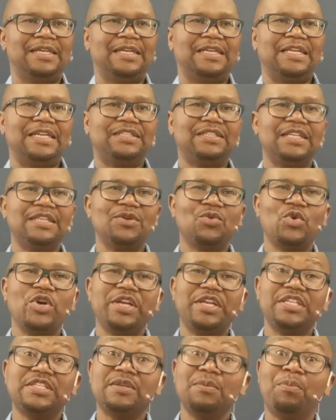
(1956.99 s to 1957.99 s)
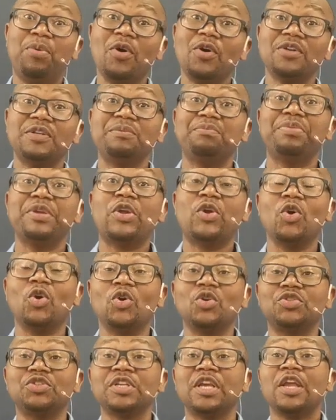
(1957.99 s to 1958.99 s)
Now, I said the word is important
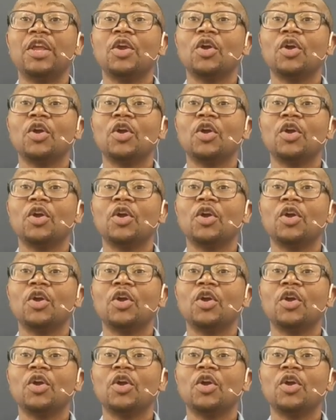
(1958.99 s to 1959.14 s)
because